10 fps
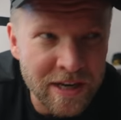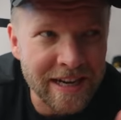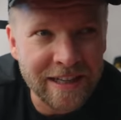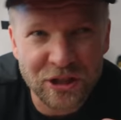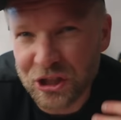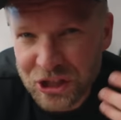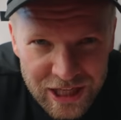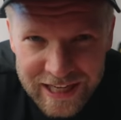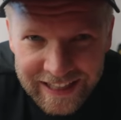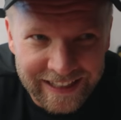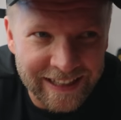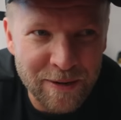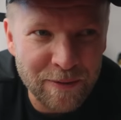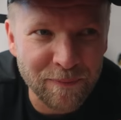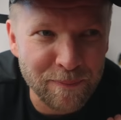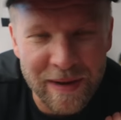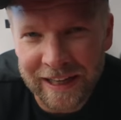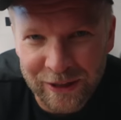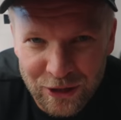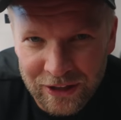can kind of cheat it and make
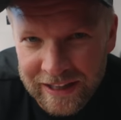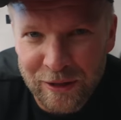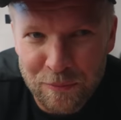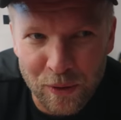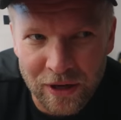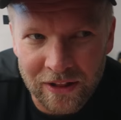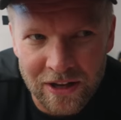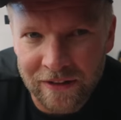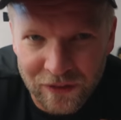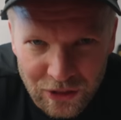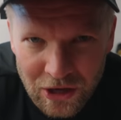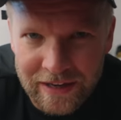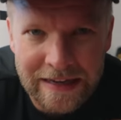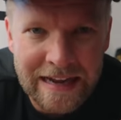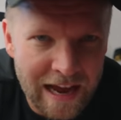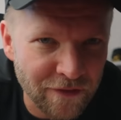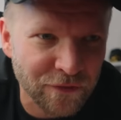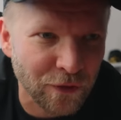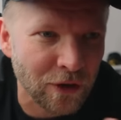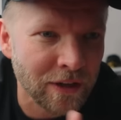it look like you put a lot of thought and
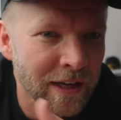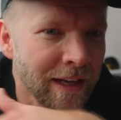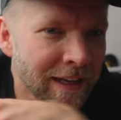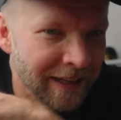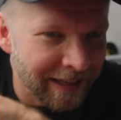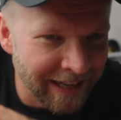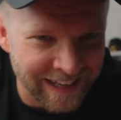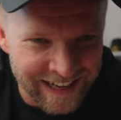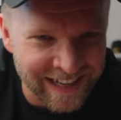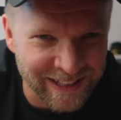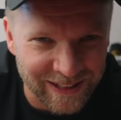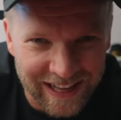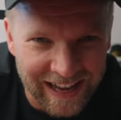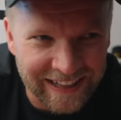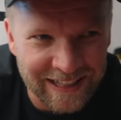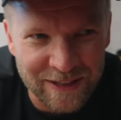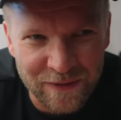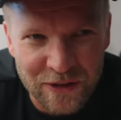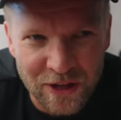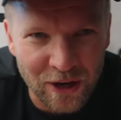effort into that,
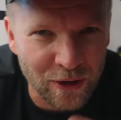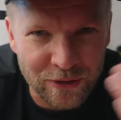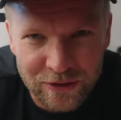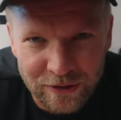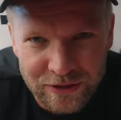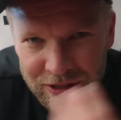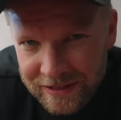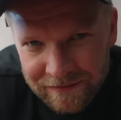even though you're just